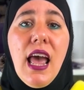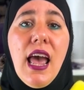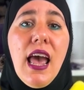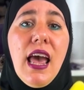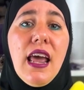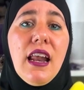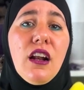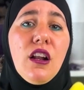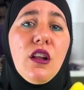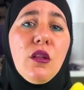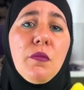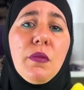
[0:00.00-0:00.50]

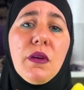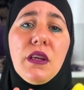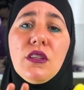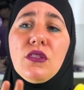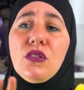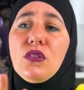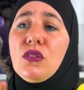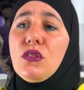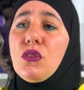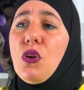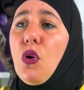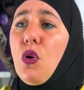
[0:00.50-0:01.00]
and it'll be
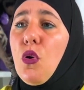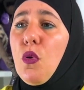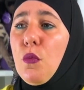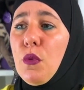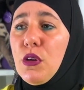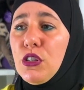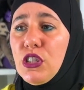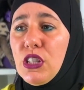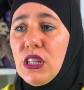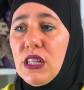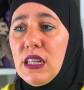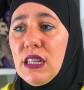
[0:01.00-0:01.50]
so
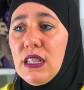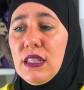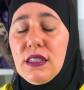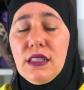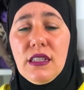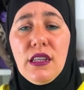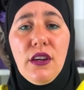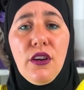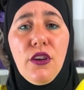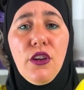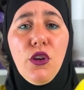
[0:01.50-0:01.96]
much easier.